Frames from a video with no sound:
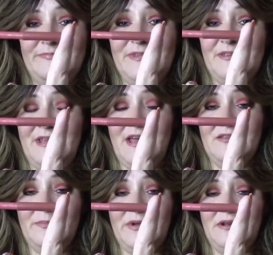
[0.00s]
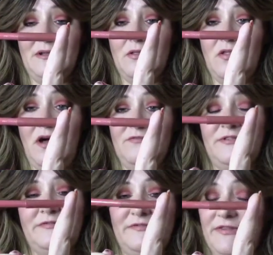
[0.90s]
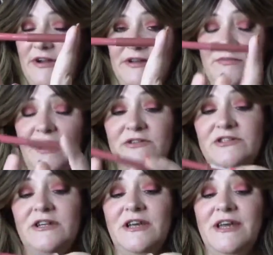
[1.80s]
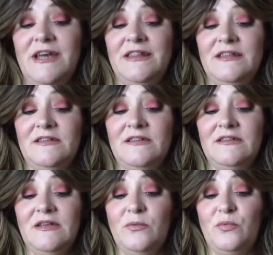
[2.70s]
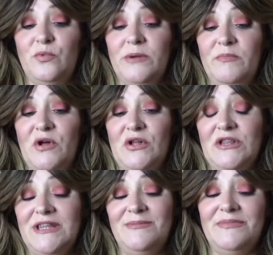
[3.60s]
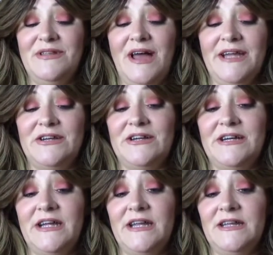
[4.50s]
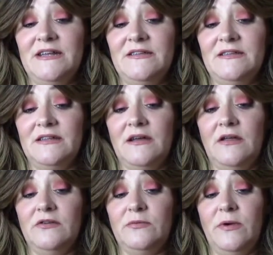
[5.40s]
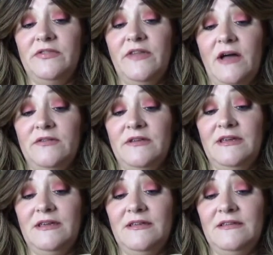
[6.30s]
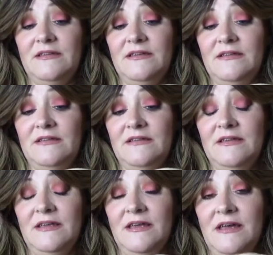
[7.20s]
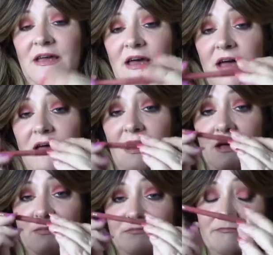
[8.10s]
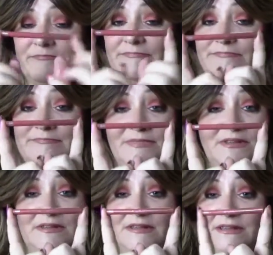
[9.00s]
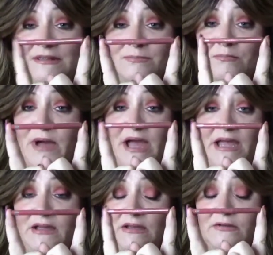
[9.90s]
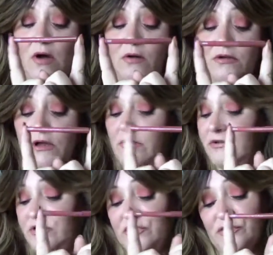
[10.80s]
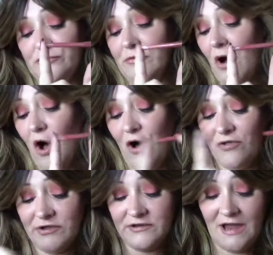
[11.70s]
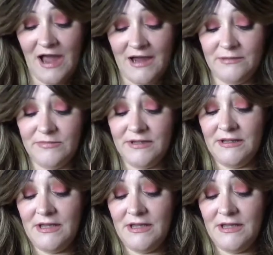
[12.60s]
this has been loved very much. This is a Rimmel lip liner, and it is in the color 1000 Kisses. This is my go-to all the time.